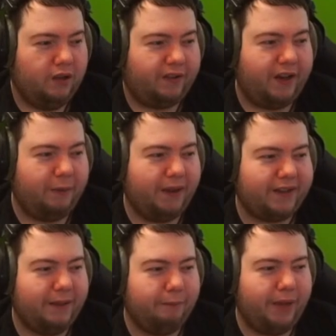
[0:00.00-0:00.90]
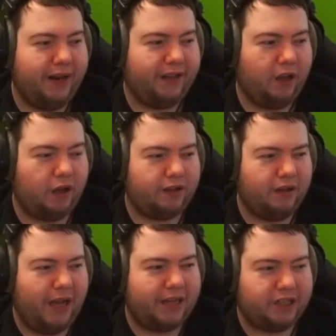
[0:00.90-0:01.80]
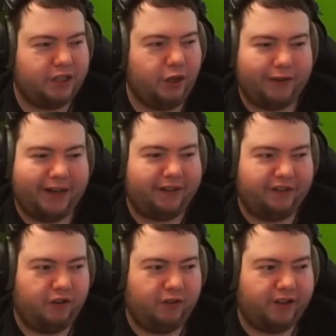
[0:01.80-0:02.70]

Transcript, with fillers: Centre back then Belly. I actually no, that isn't new.